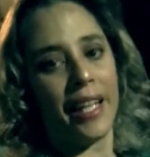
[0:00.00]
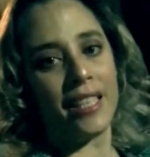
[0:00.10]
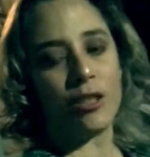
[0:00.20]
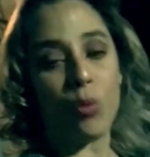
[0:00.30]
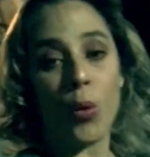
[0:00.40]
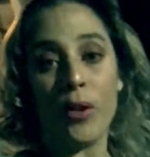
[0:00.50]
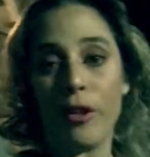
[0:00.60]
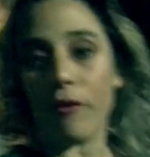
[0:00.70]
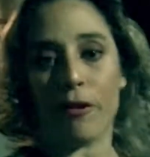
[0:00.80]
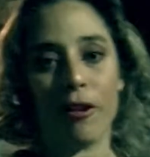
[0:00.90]
it's
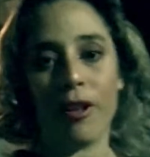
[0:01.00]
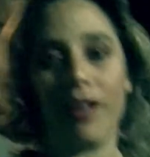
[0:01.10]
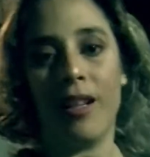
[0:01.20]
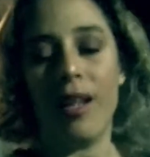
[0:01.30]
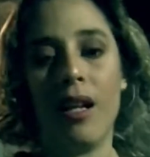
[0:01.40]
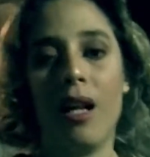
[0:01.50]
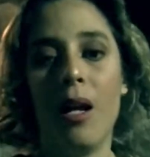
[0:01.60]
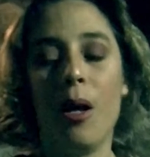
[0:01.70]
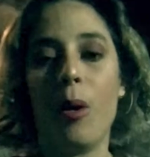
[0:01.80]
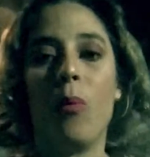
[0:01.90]
wonderful.
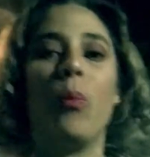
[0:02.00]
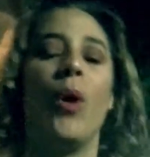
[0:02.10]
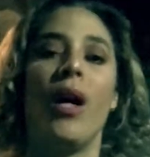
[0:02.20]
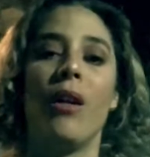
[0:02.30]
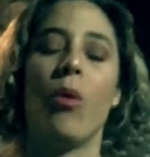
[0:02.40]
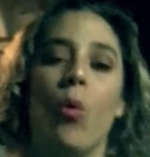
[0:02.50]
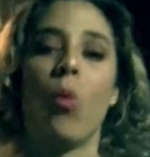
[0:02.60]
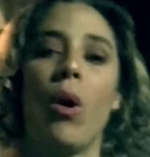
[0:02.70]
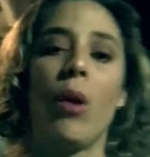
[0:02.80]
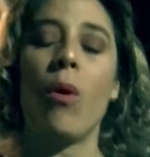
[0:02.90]
But
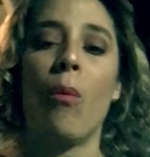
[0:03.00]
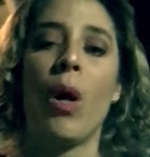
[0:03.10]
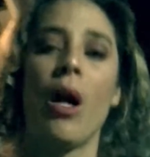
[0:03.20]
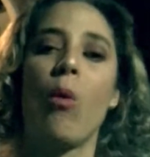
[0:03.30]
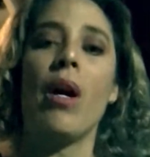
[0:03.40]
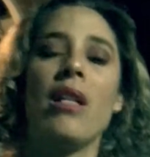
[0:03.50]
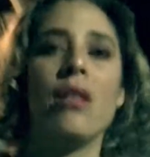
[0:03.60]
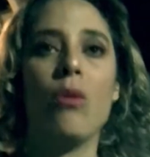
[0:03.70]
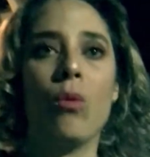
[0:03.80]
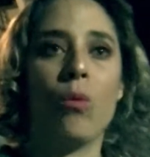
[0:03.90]
what I
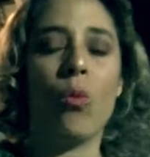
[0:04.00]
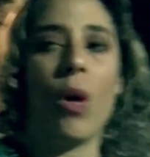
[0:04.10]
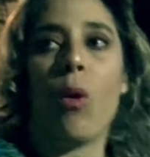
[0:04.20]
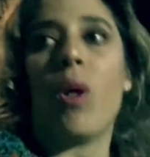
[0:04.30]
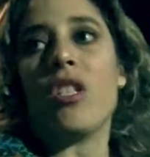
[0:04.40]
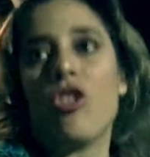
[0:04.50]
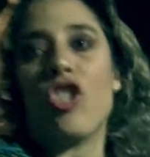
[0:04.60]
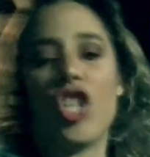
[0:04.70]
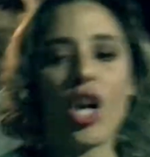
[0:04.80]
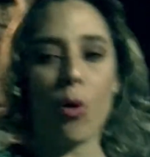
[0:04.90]
want to
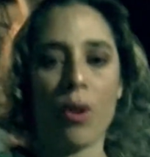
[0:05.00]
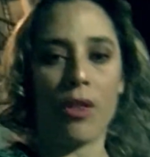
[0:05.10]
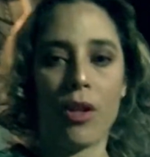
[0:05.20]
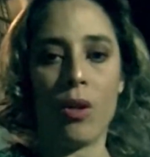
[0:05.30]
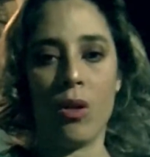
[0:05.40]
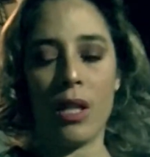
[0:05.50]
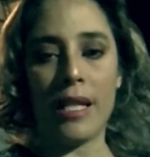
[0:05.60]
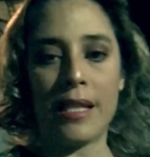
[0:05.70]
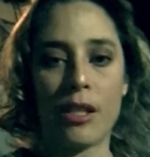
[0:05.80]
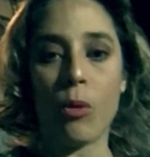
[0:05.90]
share with you
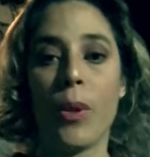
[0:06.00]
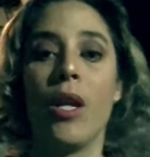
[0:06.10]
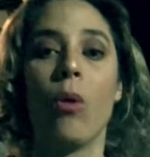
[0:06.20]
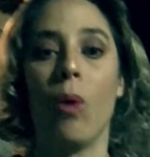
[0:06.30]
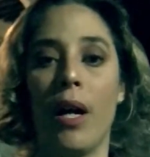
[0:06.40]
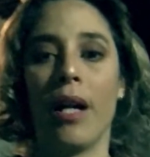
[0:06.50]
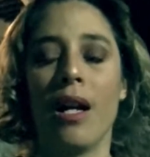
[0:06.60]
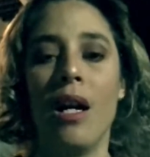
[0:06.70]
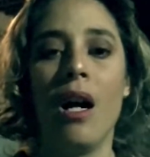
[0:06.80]
is to be aware